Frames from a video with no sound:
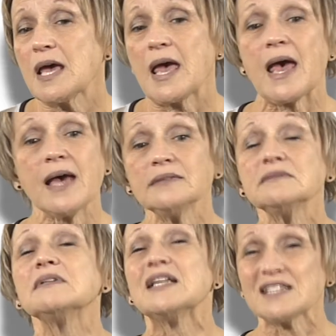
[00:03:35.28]
and
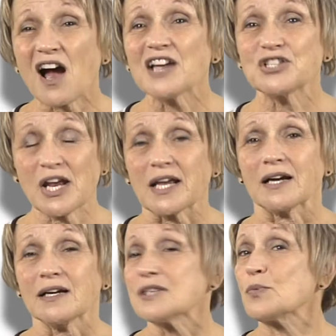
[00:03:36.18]
it's hygienic
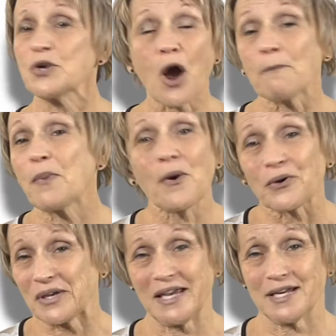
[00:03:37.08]
because we're not
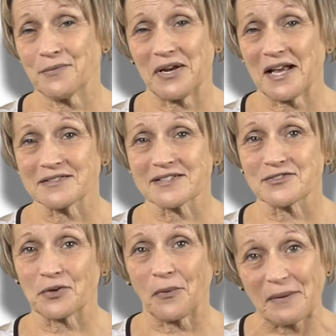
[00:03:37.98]
borrowing anyone
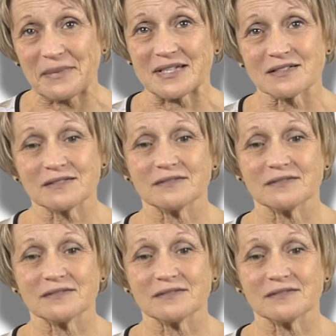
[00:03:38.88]
else's equipment.